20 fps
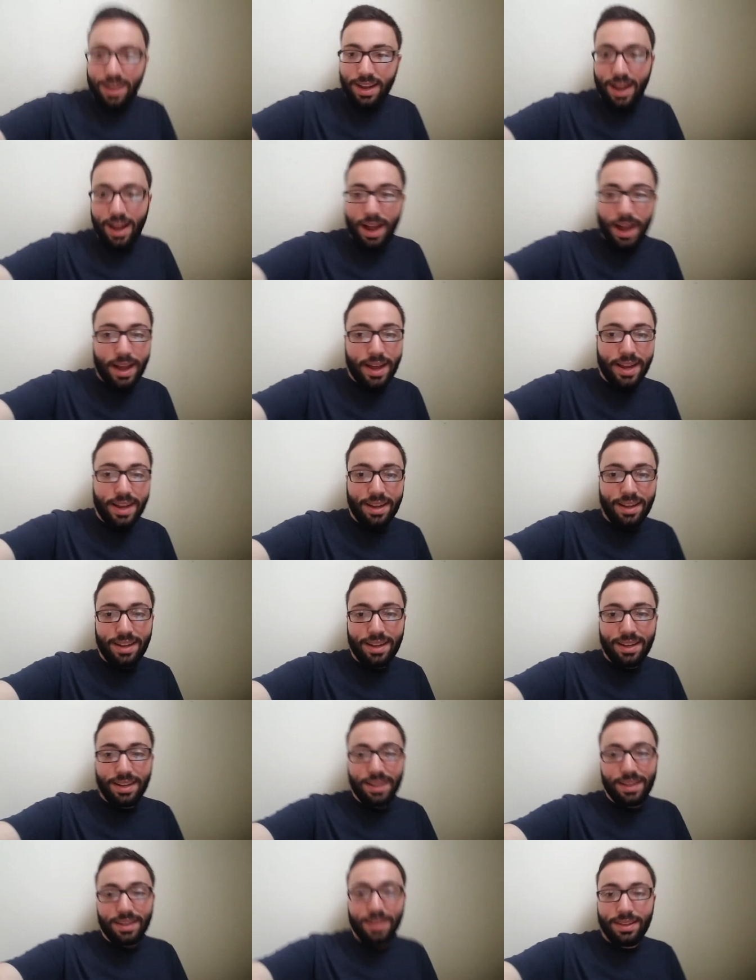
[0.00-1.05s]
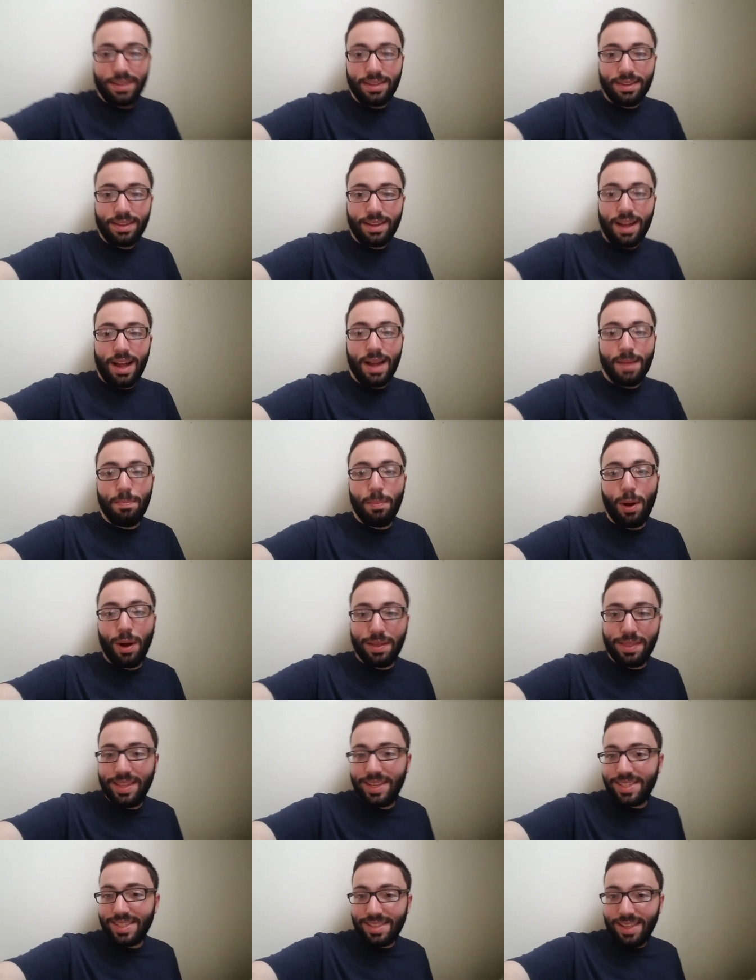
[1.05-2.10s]
I uh I bought
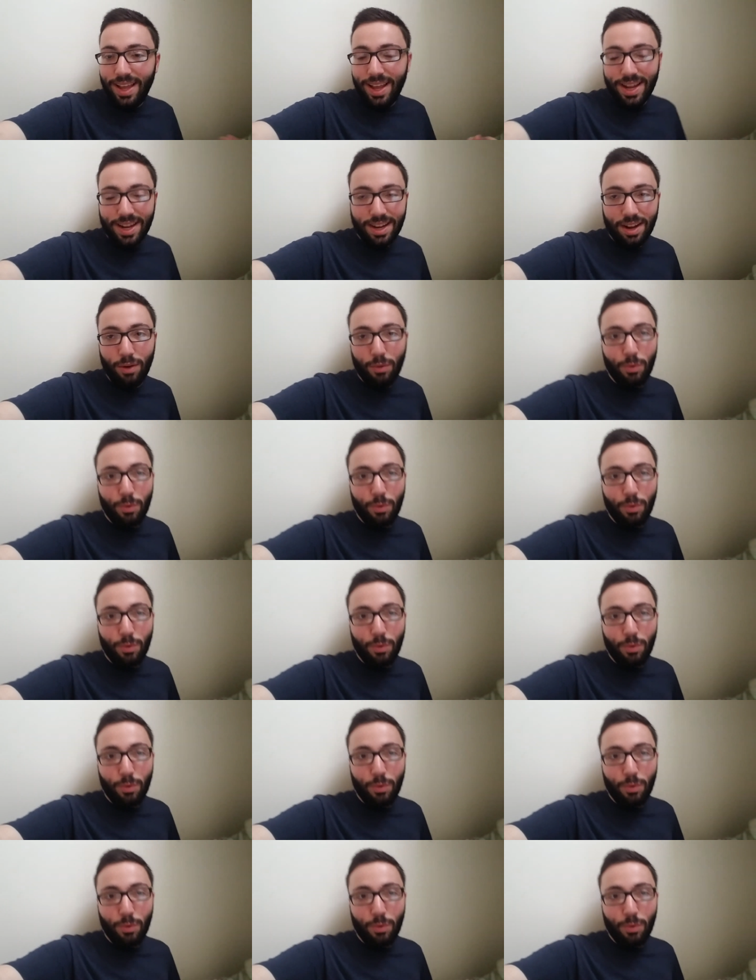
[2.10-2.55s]
this like